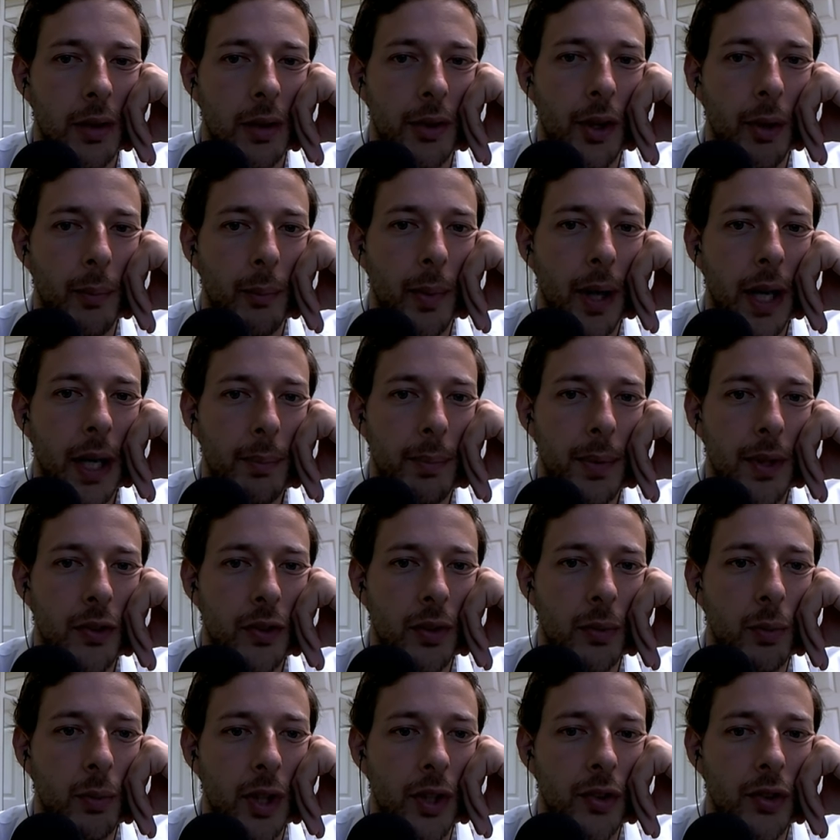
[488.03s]
there might be
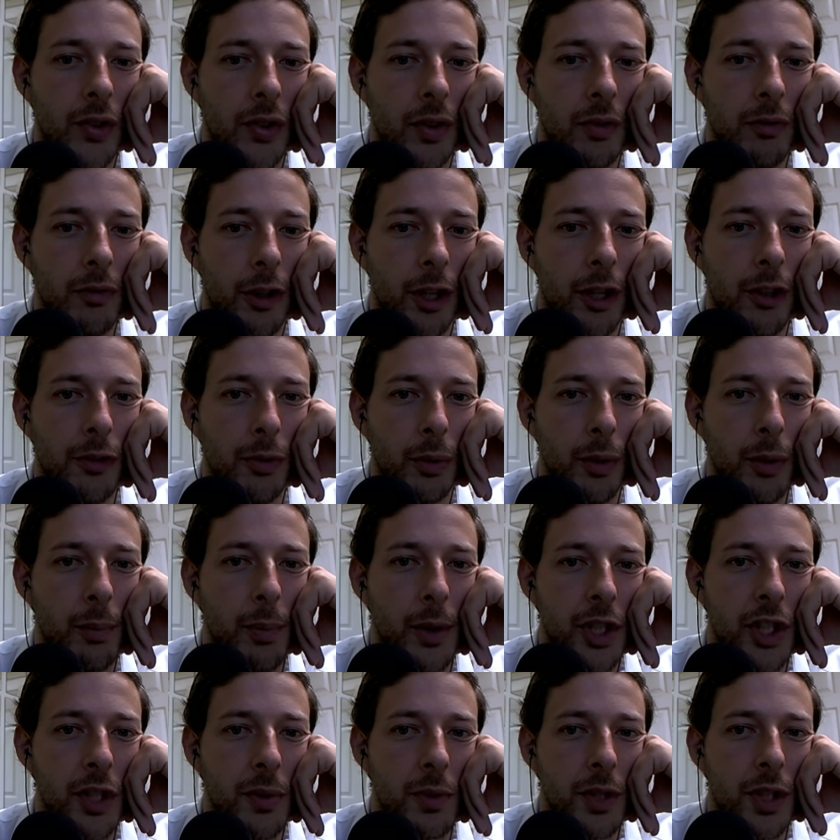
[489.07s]
some risks involved with
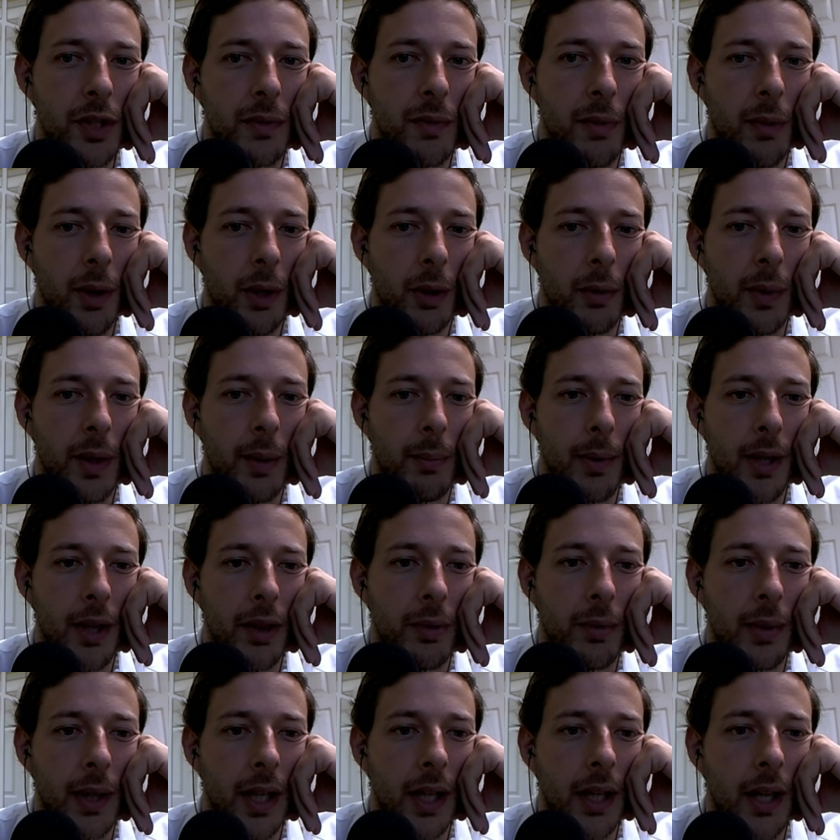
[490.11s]
bishop g4, queen
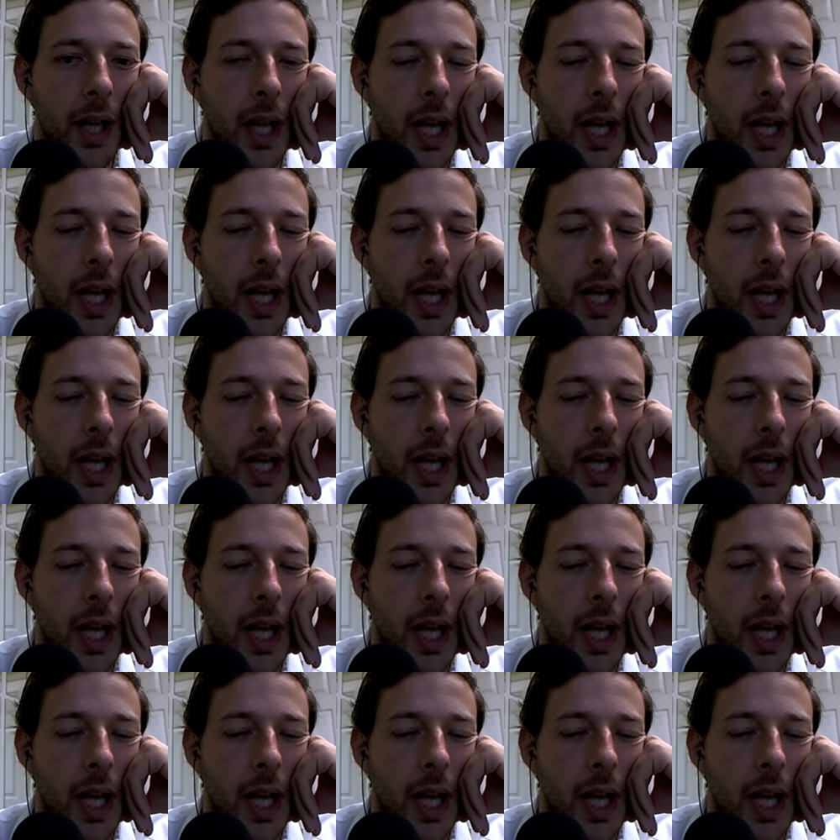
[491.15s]
b3.